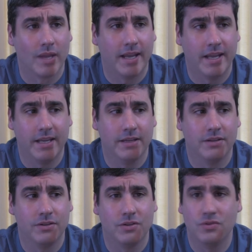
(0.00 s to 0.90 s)

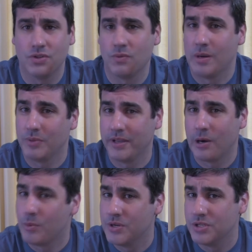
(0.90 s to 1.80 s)
and you just want to play an
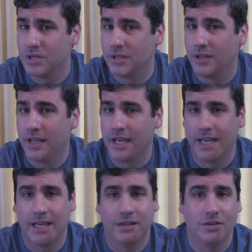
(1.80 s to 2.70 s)
RPG,
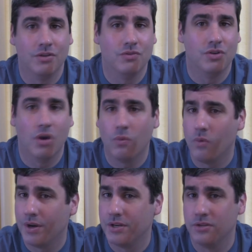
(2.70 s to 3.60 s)
and you don't
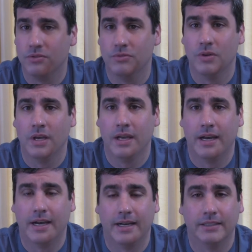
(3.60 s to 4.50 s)
want to do
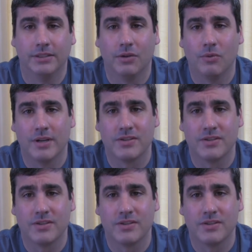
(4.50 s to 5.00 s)
you don't want to